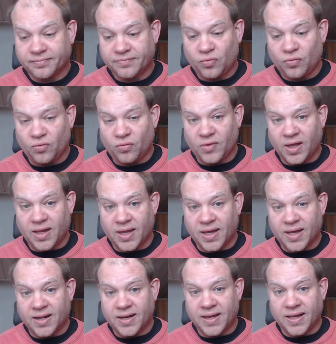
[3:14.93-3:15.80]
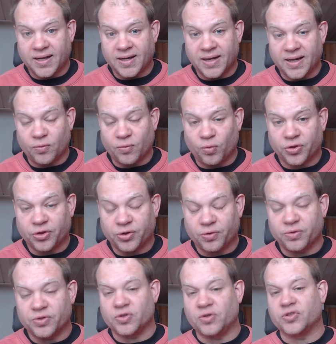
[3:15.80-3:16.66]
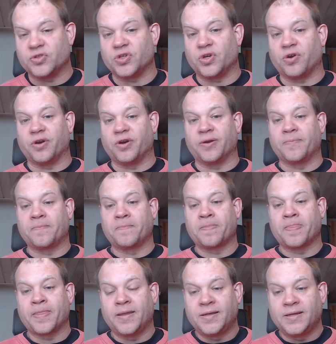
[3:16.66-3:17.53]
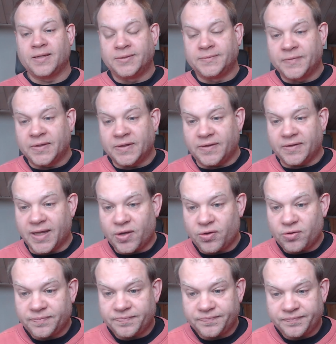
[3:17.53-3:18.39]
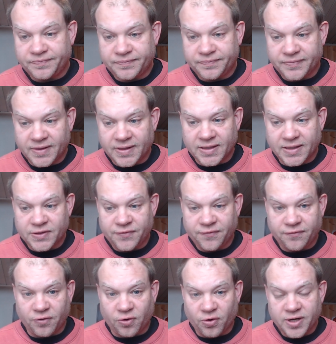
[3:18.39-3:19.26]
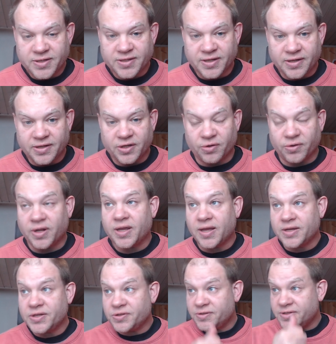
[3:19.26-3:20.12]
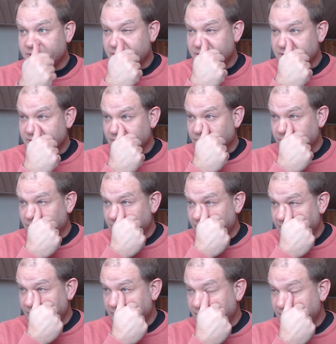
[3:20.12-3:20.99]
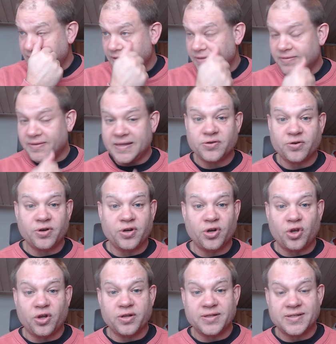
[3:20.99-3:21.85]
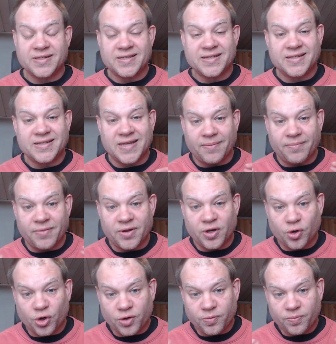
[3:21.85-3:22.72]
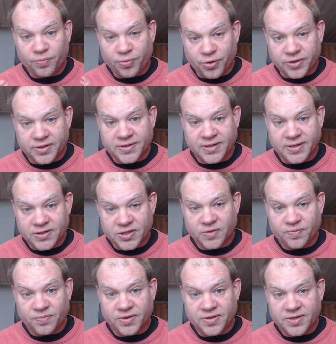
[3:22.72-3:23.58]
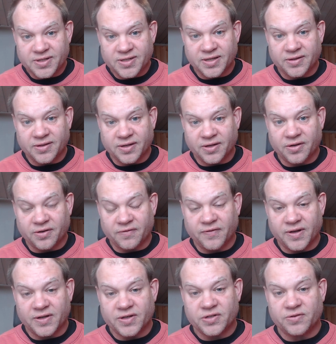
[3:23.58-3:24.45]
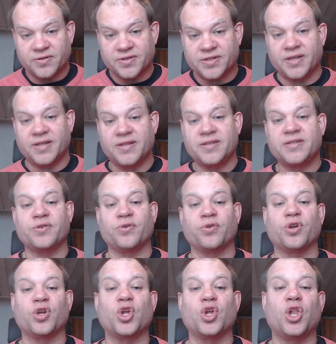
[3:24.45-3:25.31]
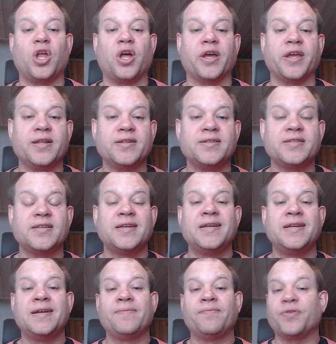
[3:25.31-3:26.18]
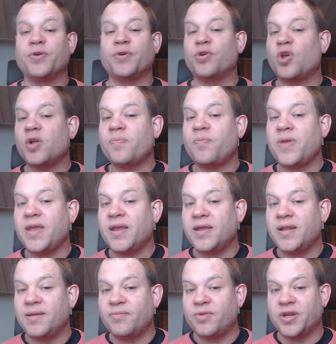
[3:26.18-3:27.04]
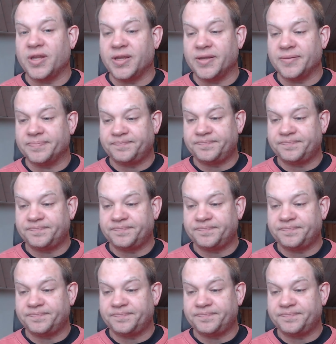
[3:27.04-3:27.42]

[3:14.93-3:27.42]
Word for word: and, and, and what the results are. Now, as far as I know, I, I should say something. Uh, these are not seminar participants in the conventional sense, they're clients. They're not paying any money,